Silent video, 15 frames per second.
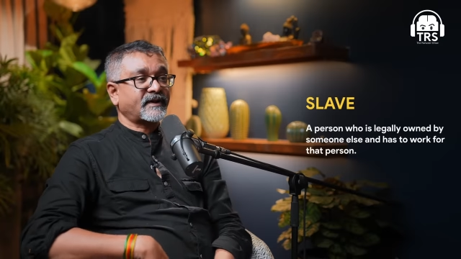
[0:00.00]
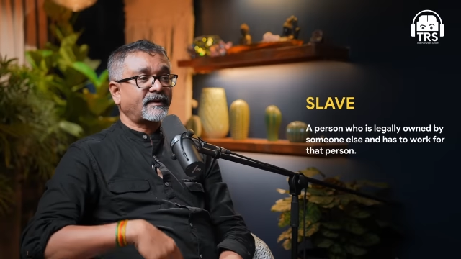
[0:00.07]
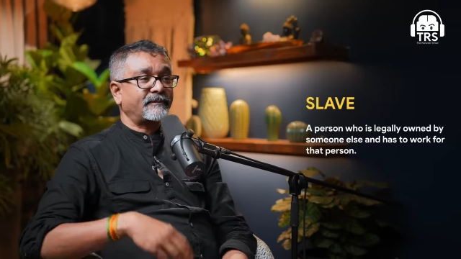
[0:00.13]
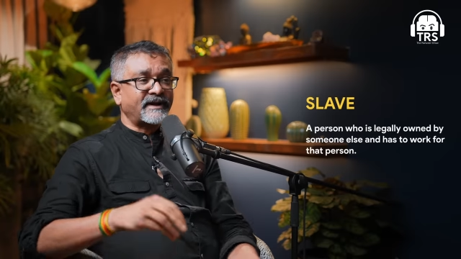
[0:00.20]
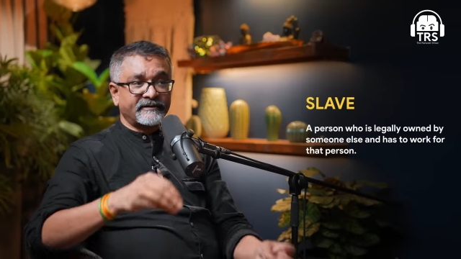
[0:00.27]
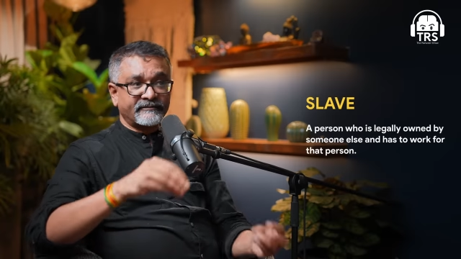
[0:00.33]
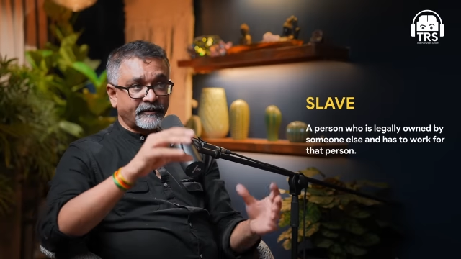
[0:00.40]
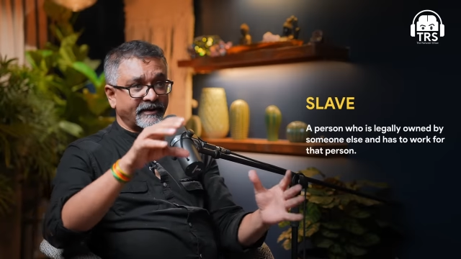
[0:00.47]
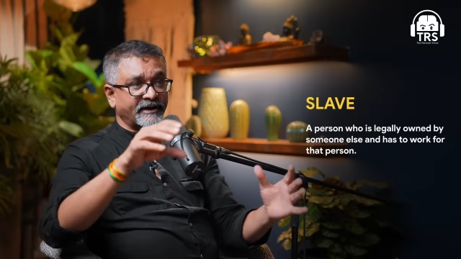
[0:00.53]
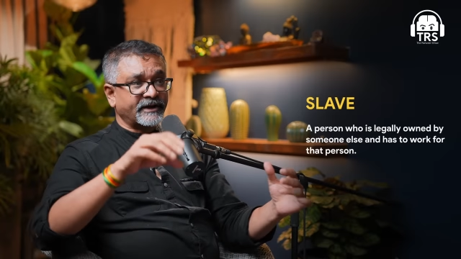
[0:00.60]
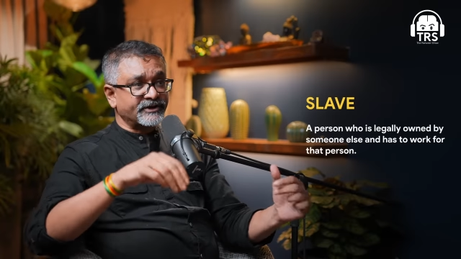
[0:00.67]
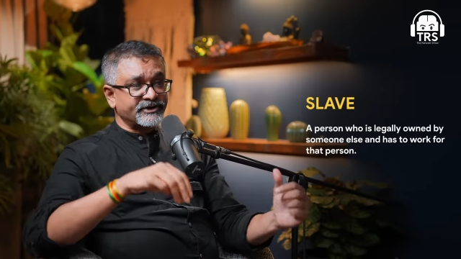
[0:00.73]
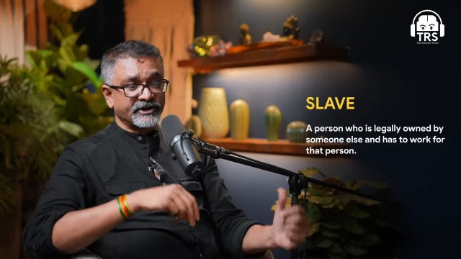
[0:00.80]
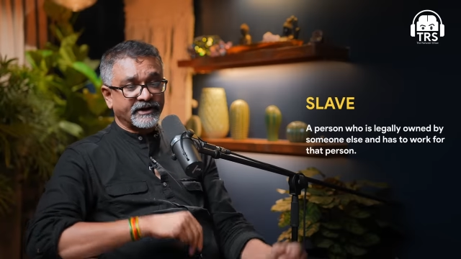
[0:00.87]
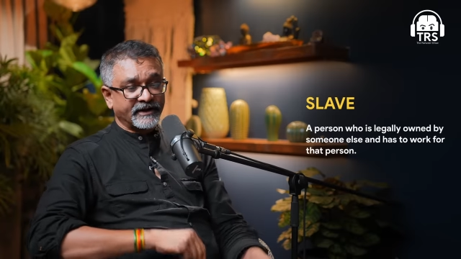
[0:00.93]
men, women,
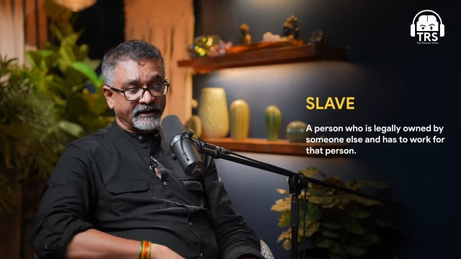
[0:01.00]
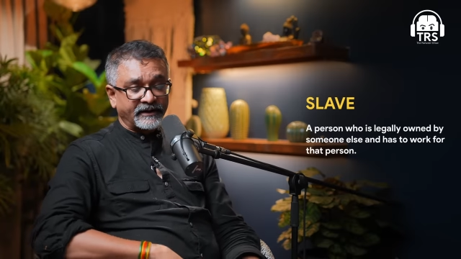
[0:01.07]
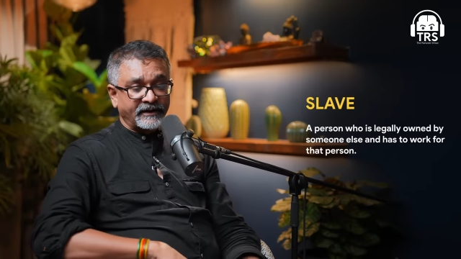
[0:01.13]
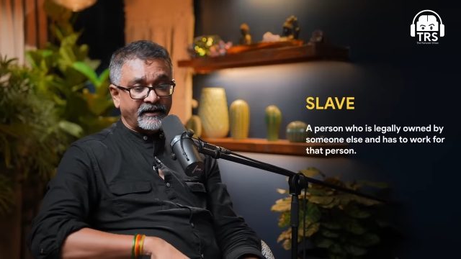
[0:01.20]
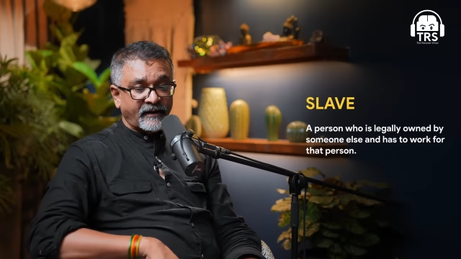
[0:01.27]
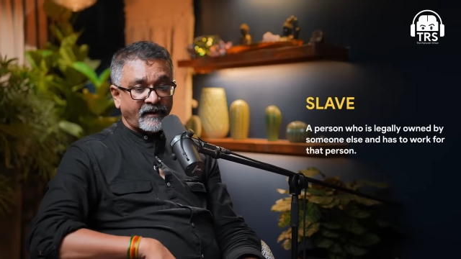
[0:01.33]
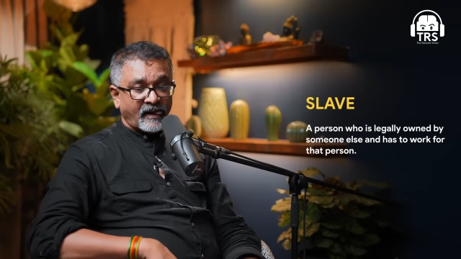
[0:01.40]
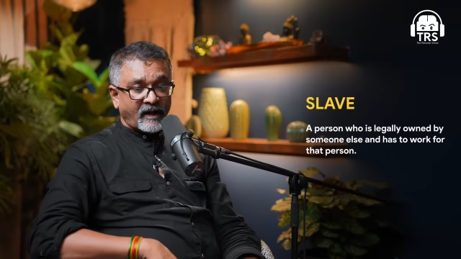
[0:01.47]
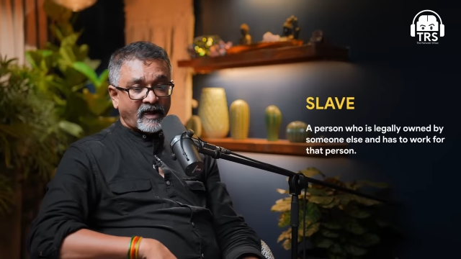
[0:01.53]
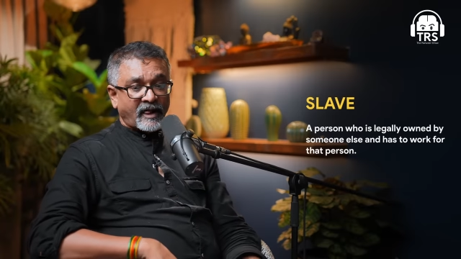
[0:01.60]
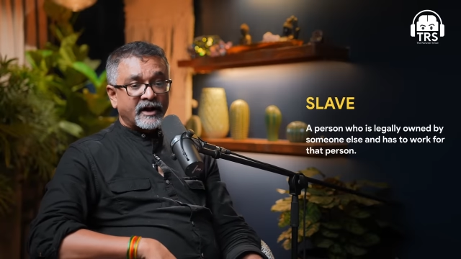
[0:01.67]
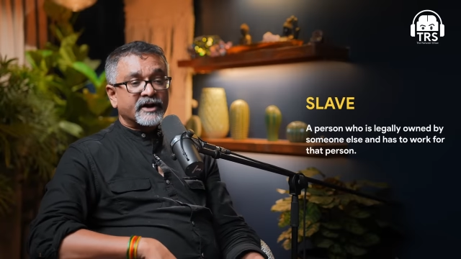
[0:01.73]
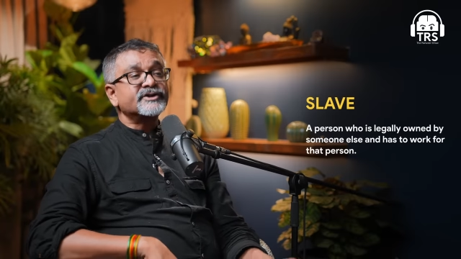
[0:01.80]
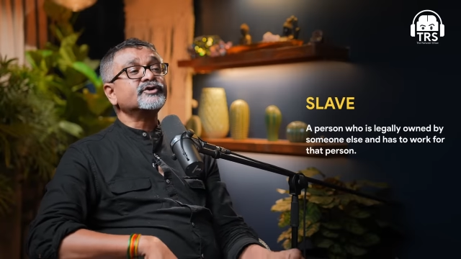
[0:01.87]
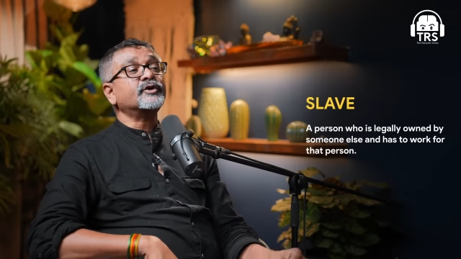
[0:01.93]
and children,
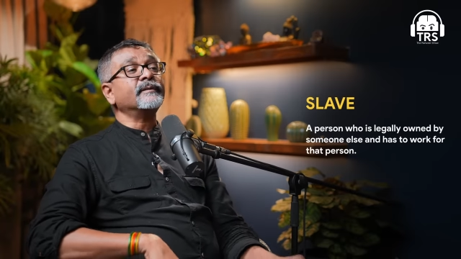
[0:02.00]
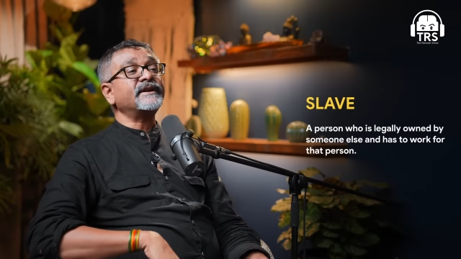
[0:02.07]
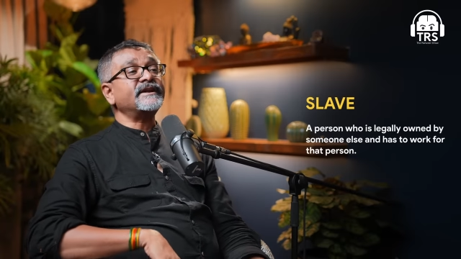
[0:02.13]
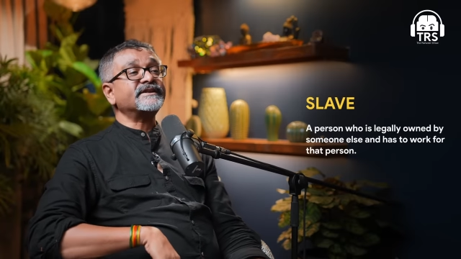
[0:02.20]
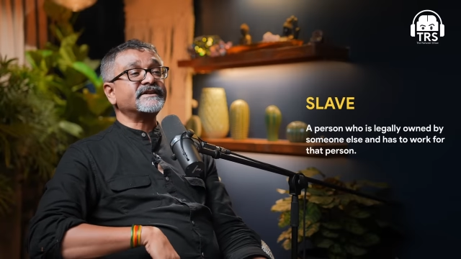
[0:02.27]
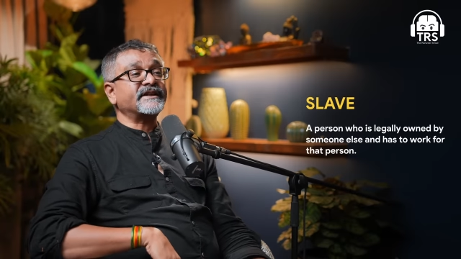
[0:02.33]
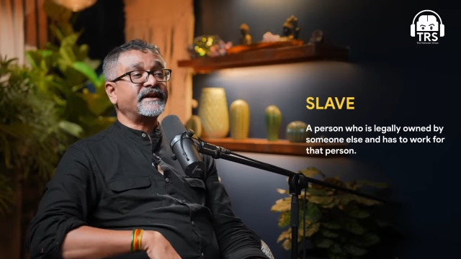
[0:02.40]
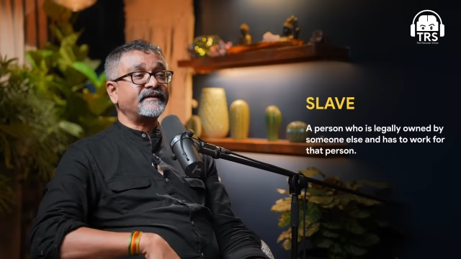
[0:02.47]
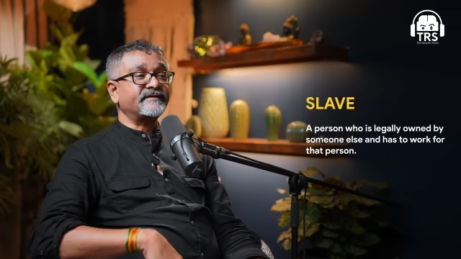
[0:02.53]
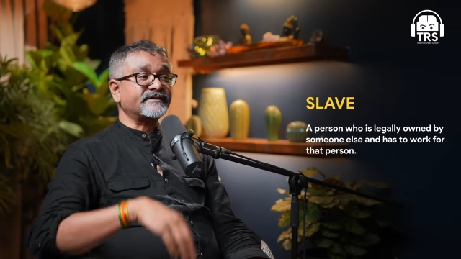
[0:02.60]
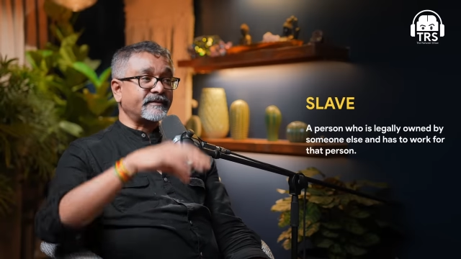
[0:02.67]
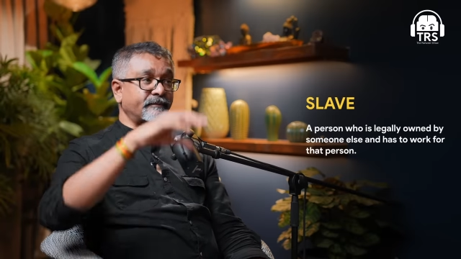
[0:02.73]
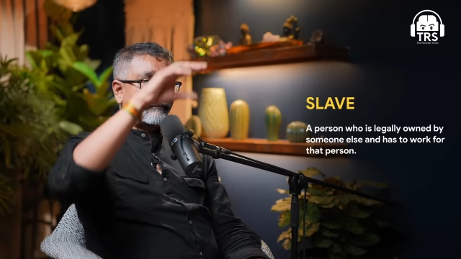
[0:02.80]
so many slaves.